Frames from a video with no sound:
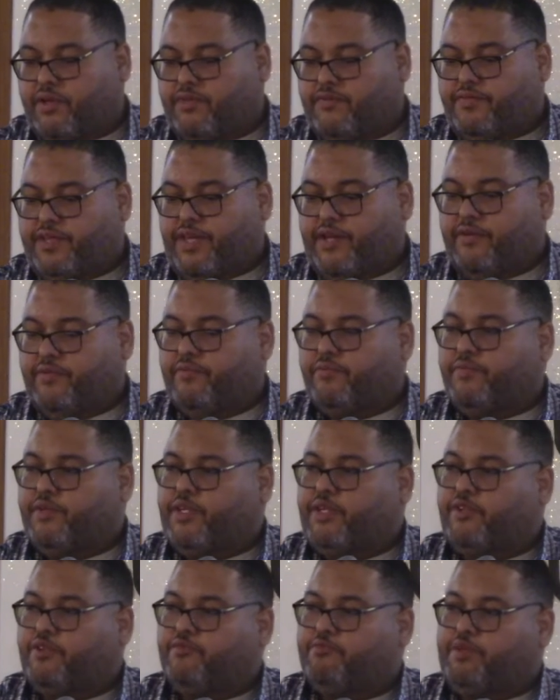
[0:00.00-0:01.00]
They are
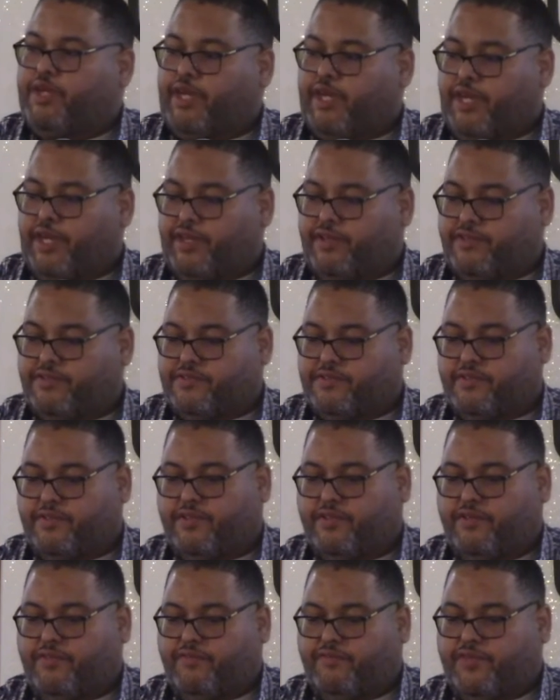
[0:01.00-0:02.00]
real beings
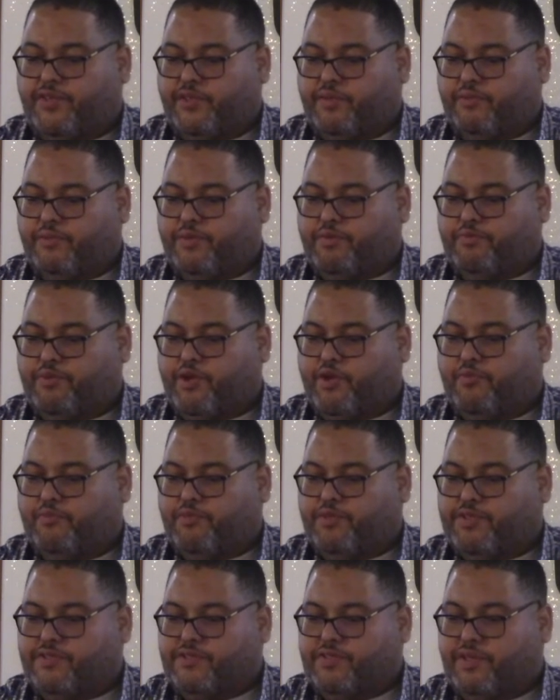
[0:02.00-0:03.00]
filled with
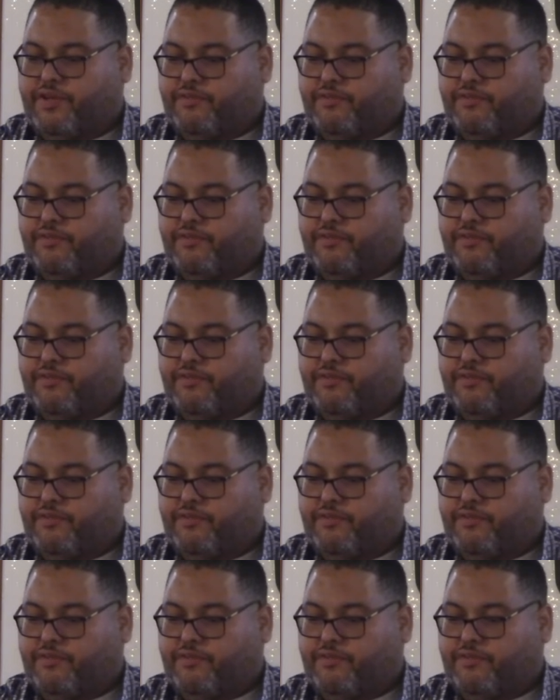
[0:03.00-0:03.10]
purpose